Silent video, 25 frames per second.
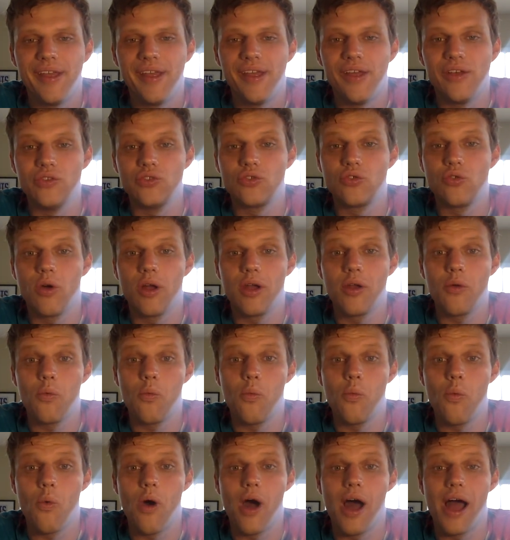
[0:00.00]
it was quite a
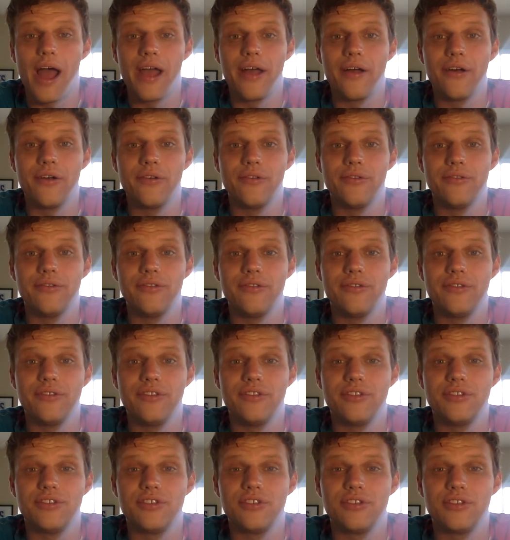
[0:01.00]
wild
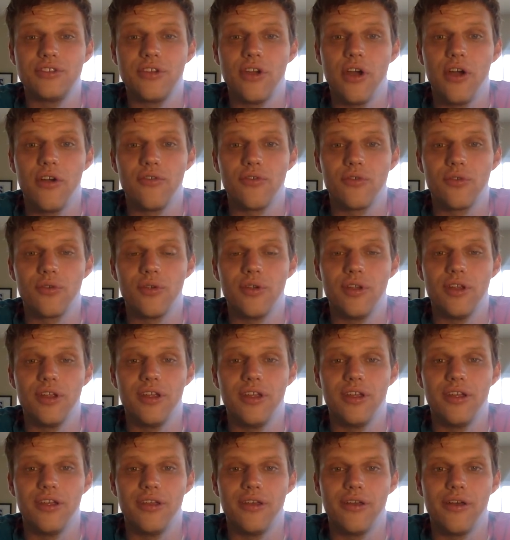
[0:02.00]

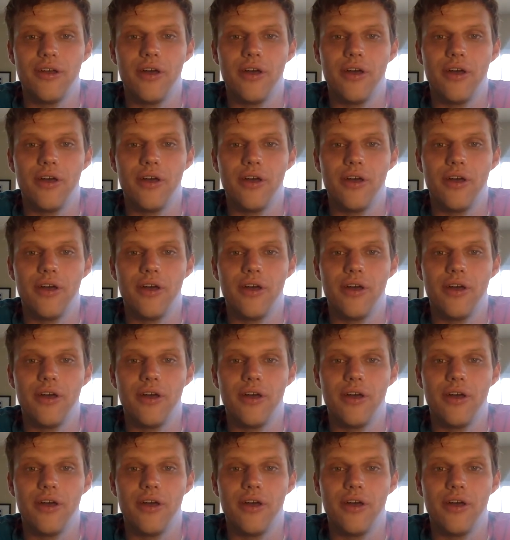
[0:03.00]
discovery.